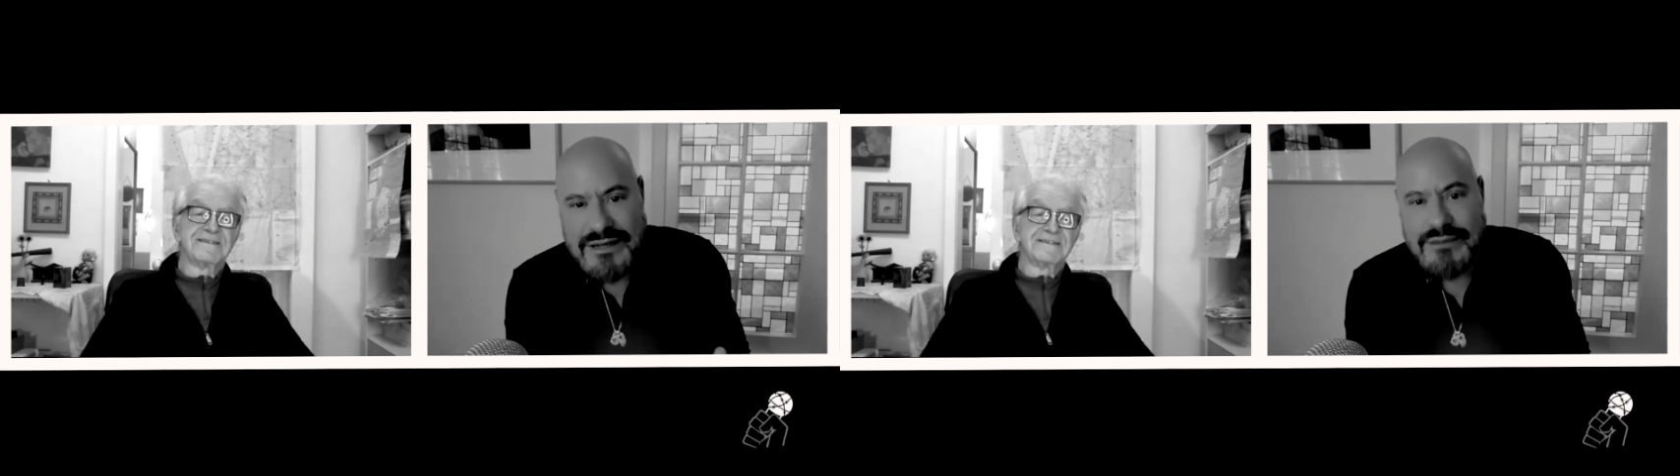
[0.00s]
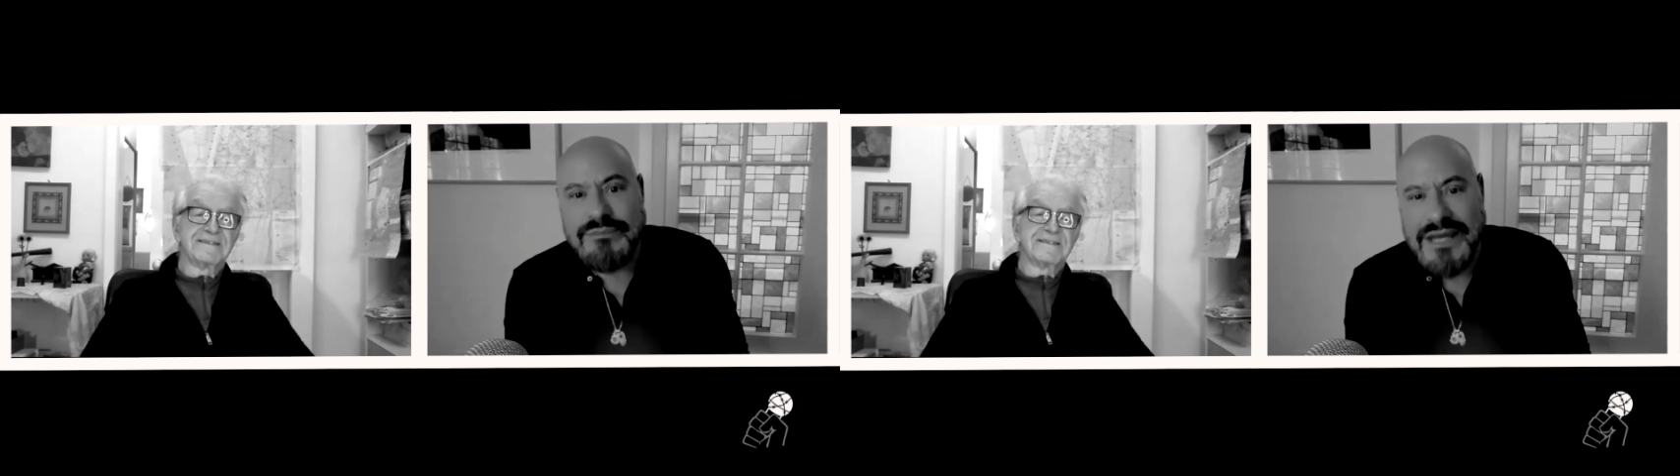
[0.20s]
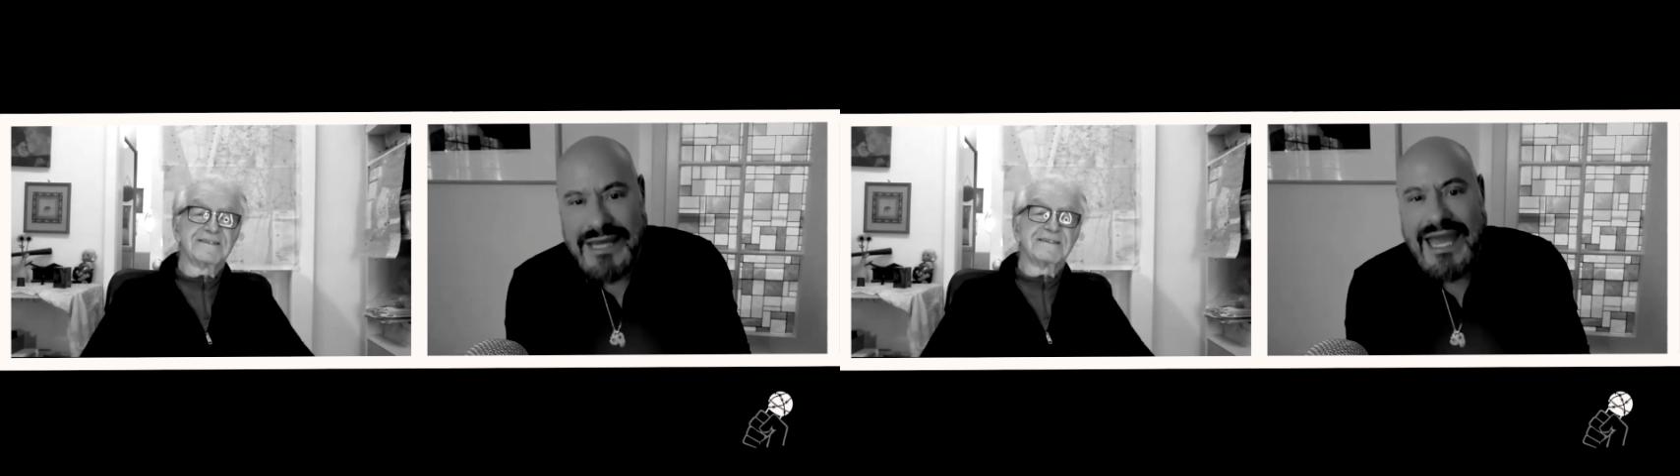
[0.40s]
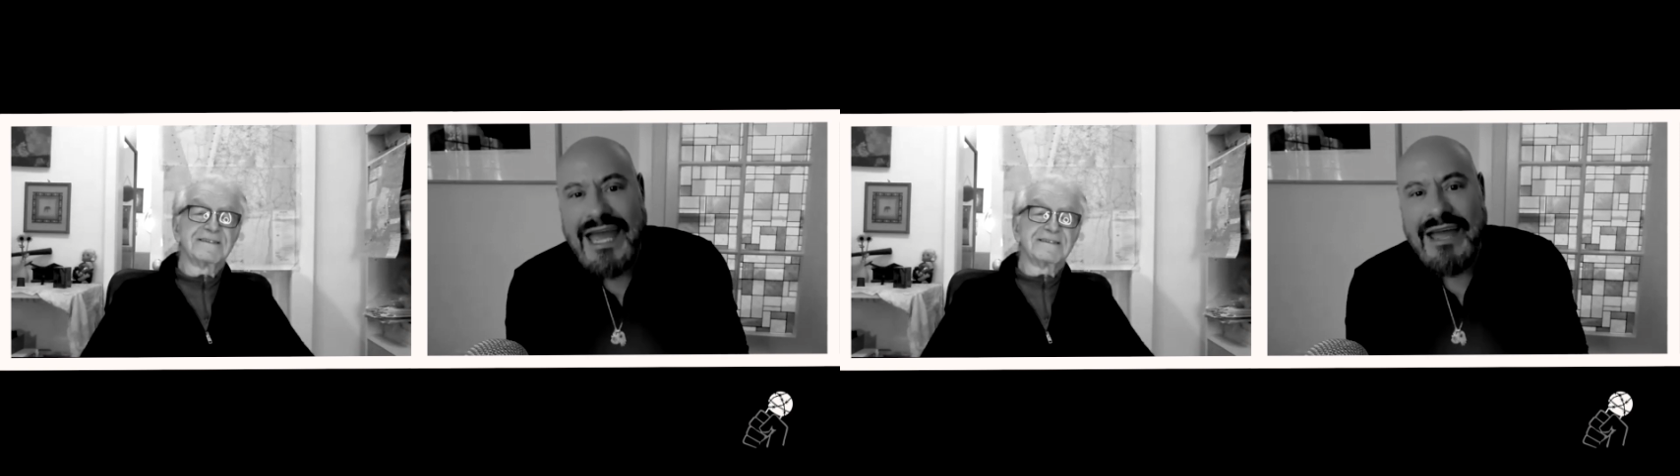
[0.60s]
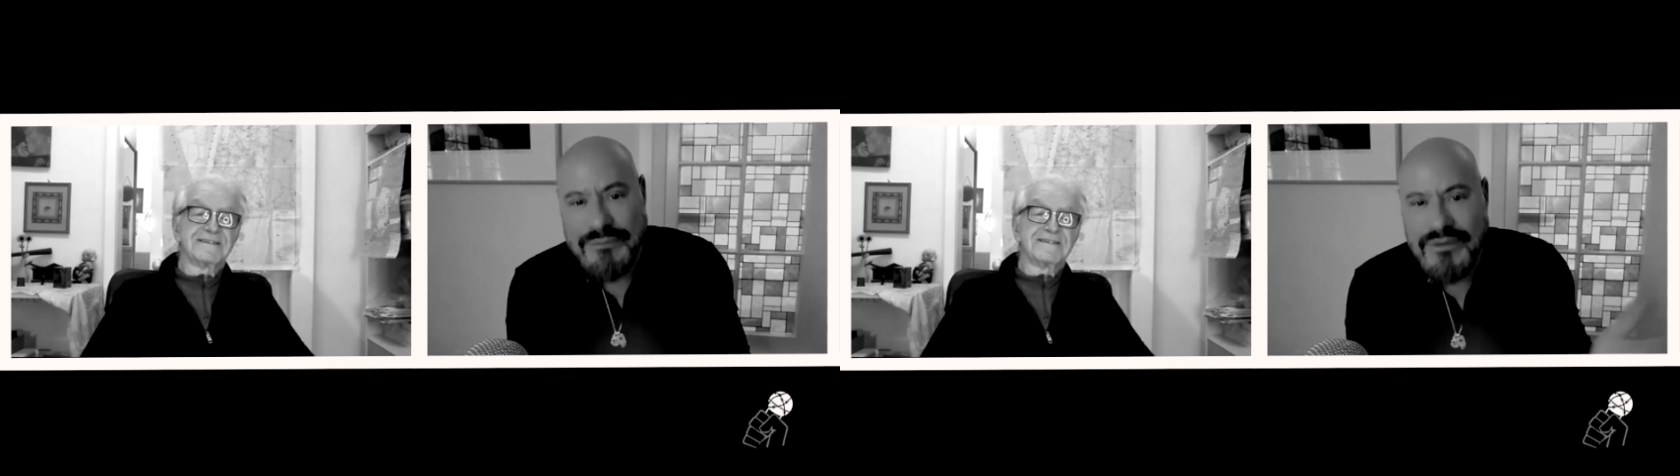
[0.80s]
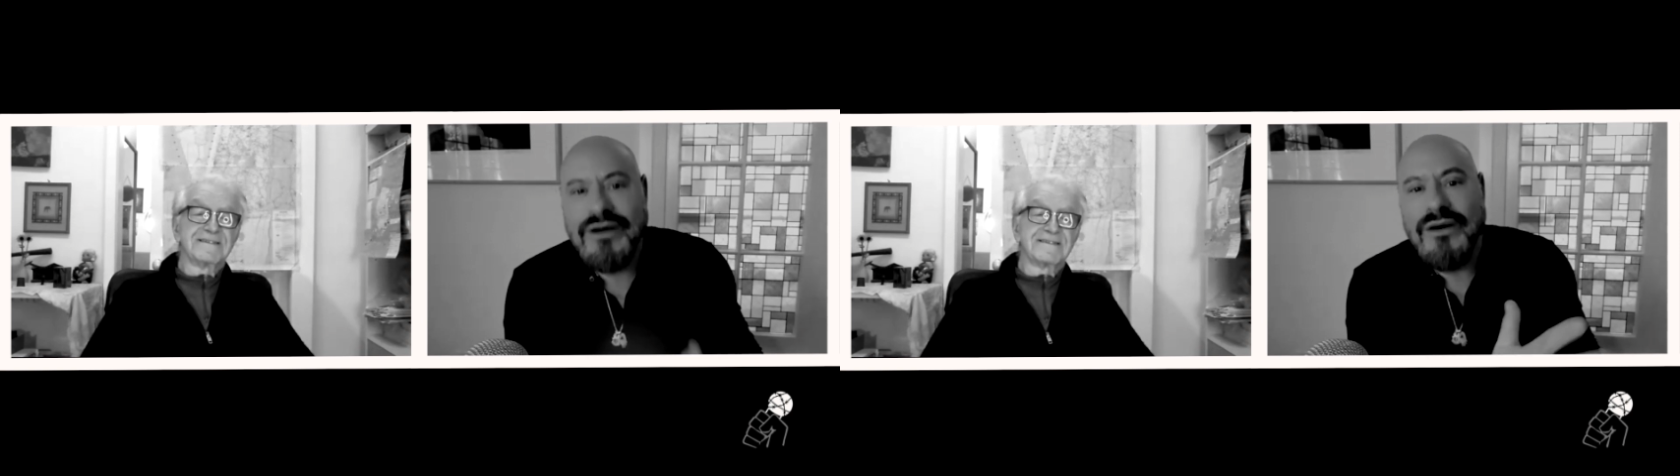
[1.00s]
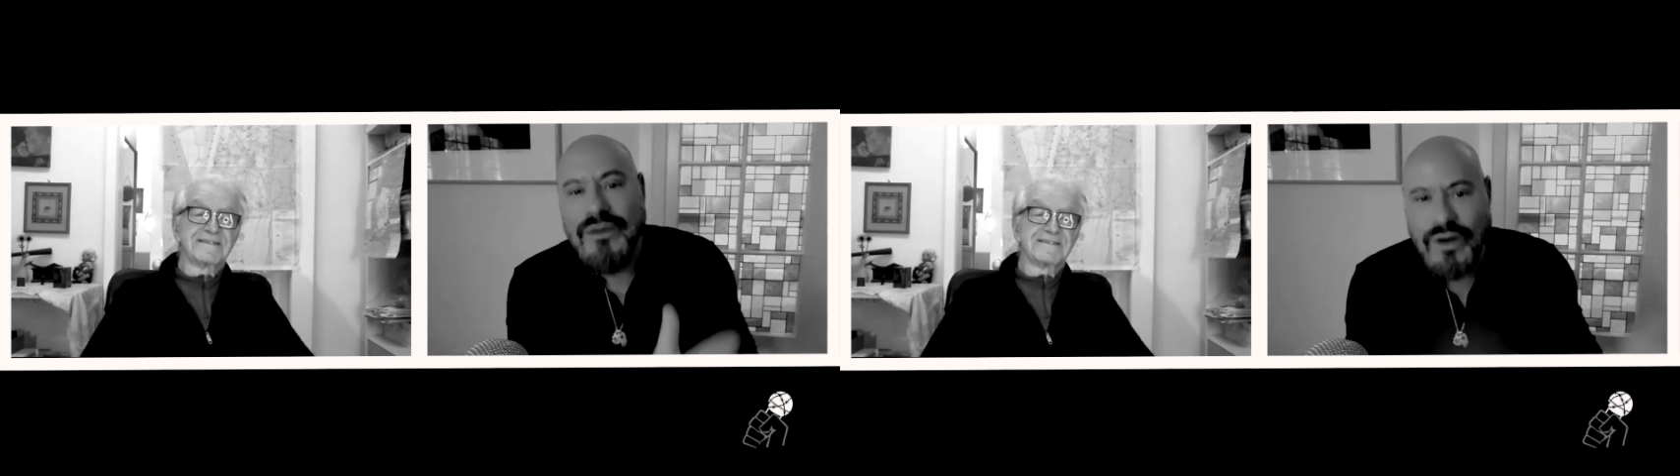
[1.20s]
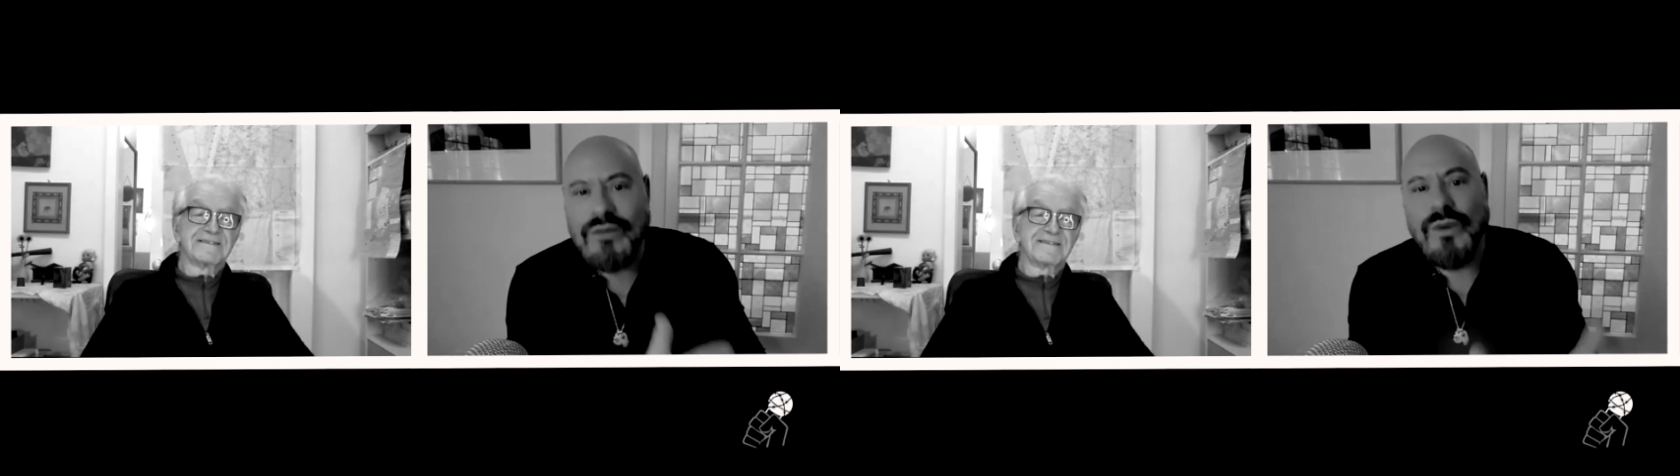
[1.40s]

It became what